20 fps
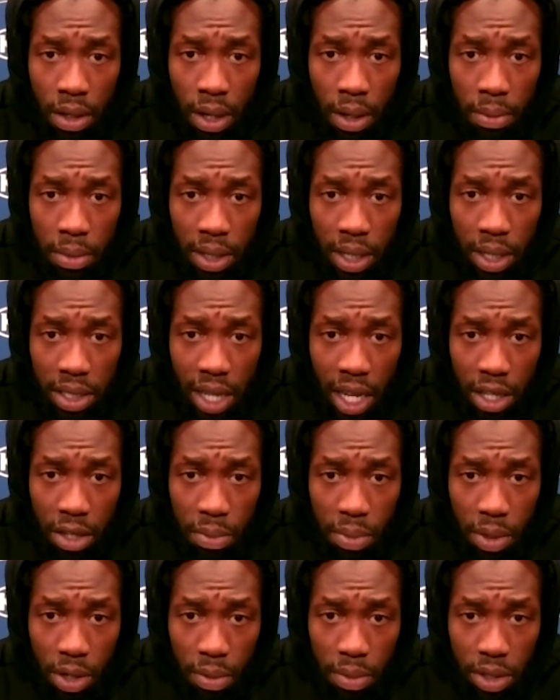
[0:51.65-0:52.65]
I mean, that's how you
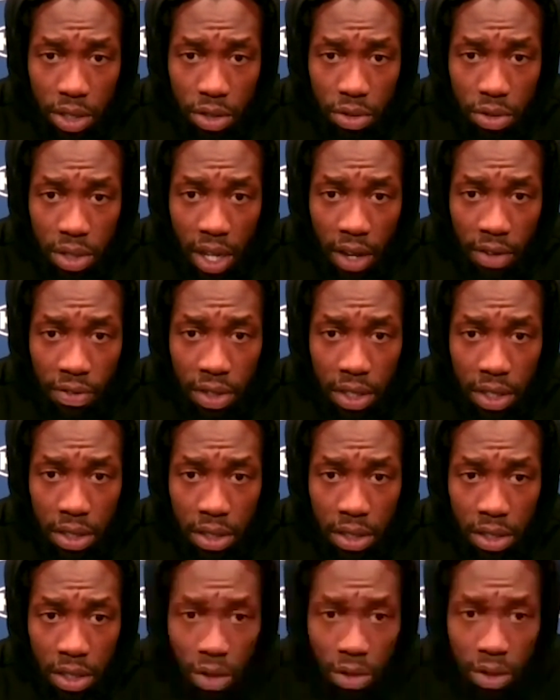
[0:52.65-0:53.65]
build mental toughness.
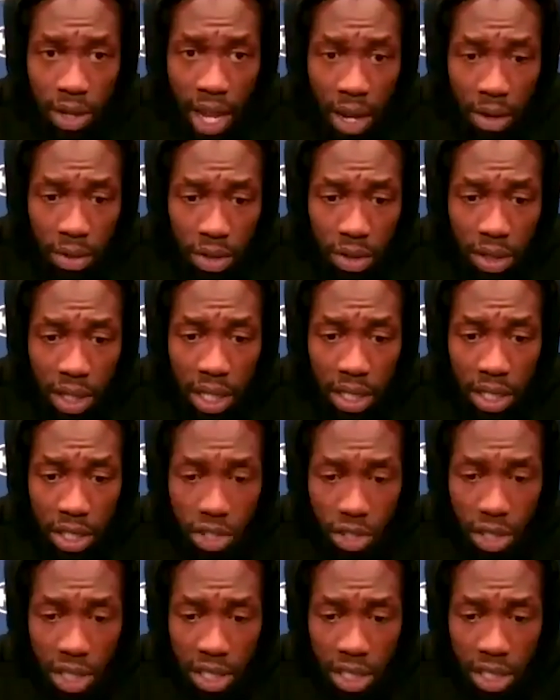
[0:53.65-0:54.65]
So now when you get in the
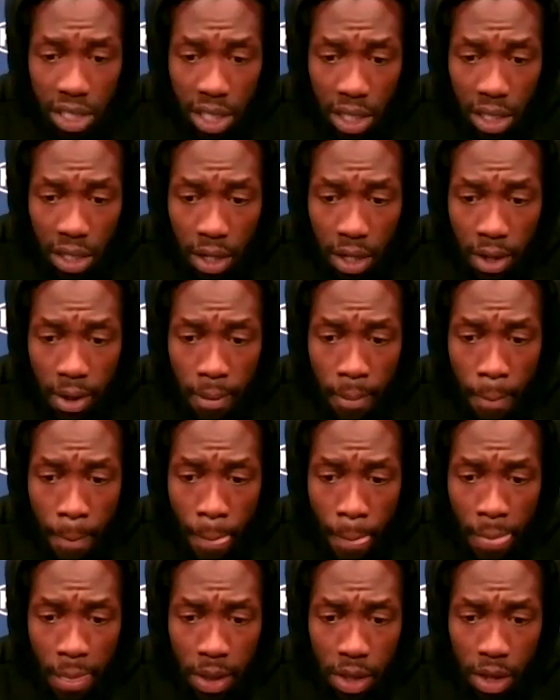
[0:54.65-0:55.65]
trenches and,
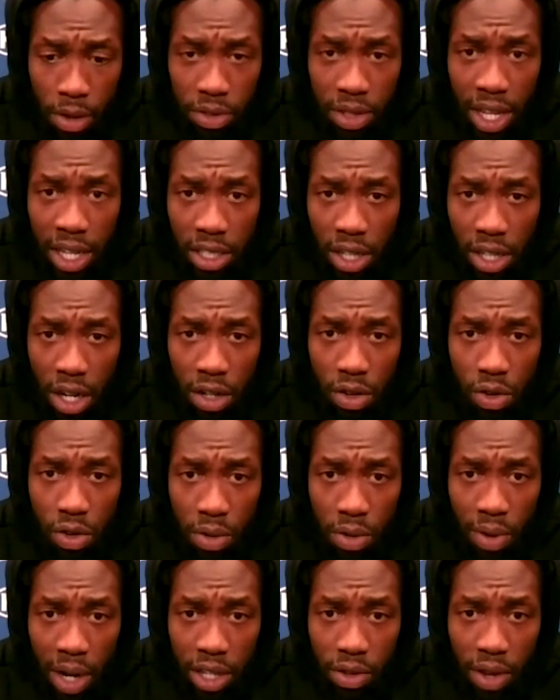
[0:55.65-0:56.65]
you know, things aren't
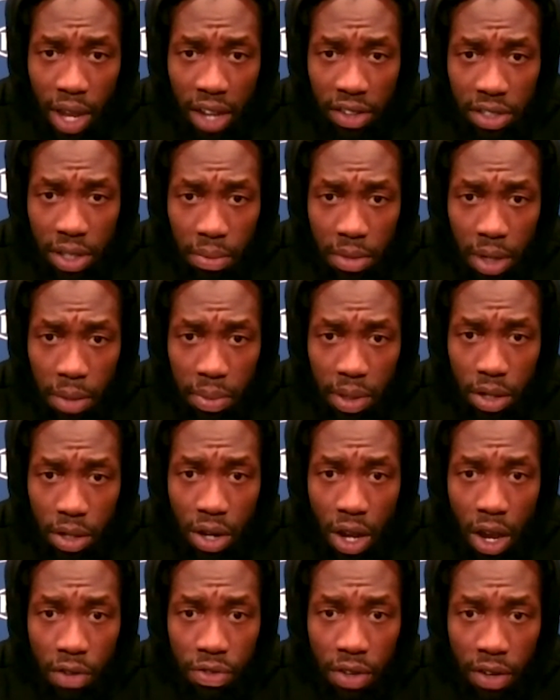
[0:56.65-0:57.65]
going right, you have something to build
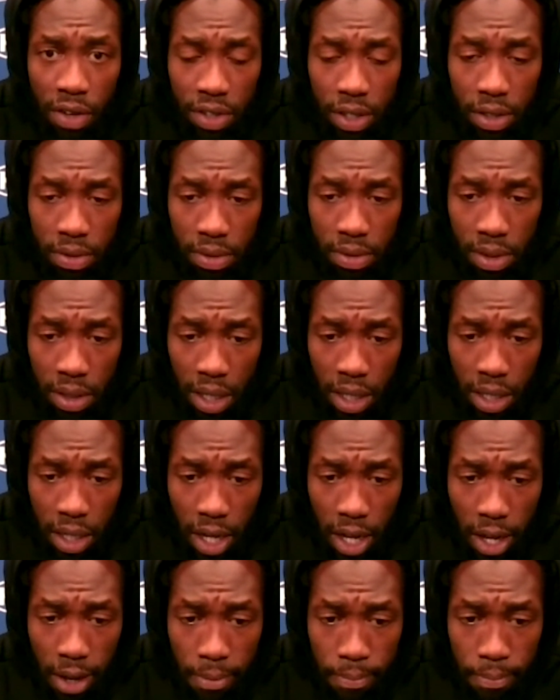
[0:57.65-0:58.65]
off of it. And
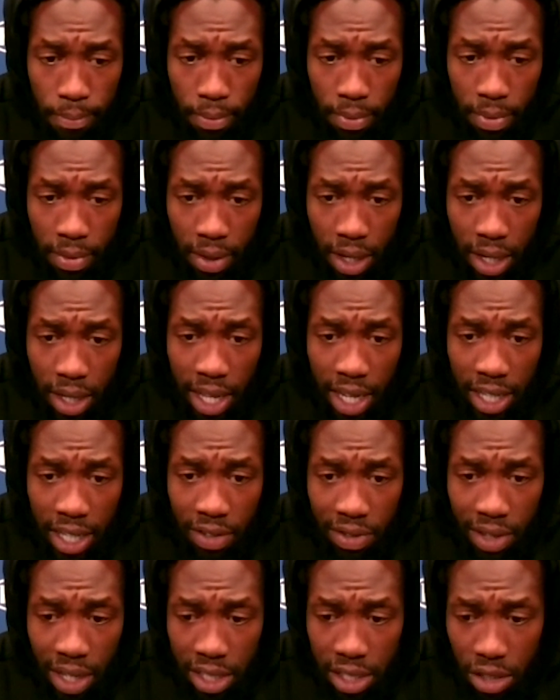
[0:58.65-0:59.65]

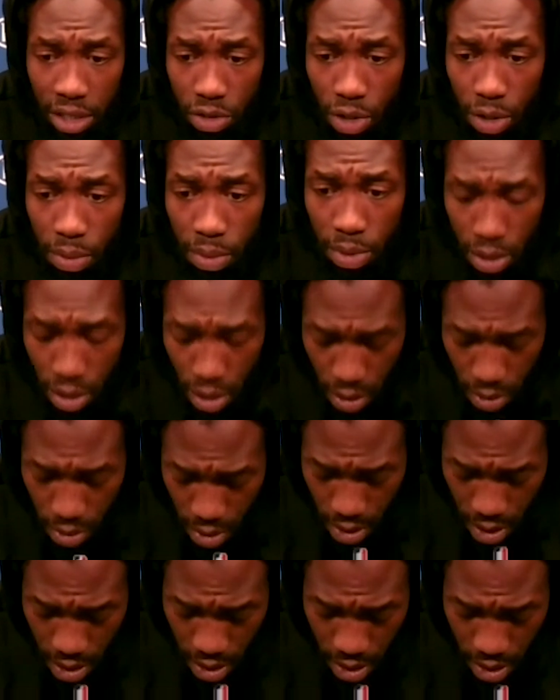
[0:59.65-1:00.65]
collectively as a group, you know,
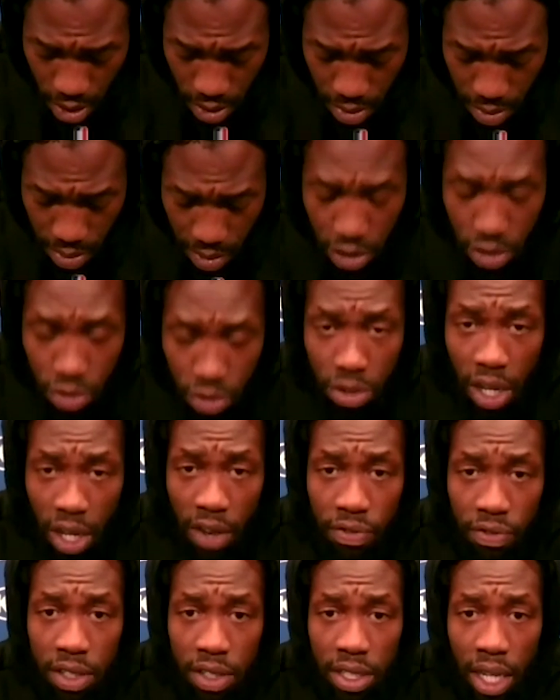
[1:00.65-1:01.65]
mental
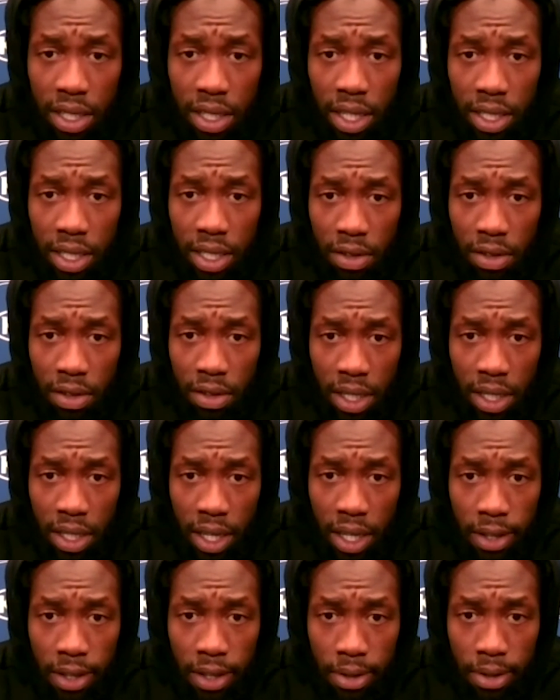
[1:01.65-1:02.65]
toughness, I think that was the
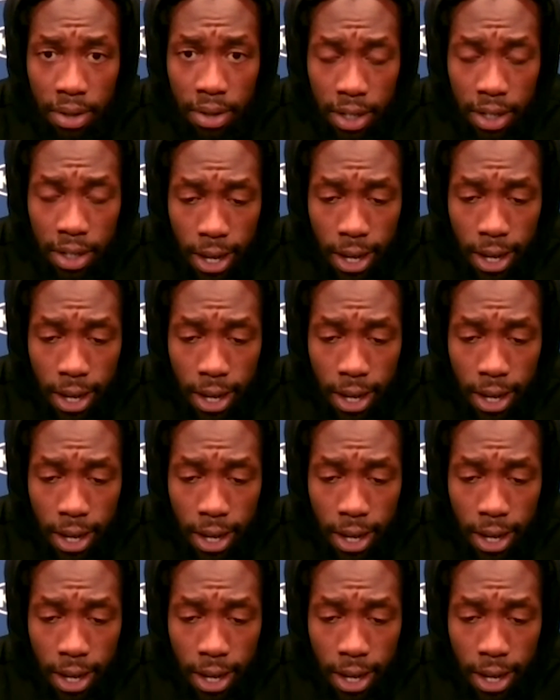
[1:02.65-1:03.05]
key. And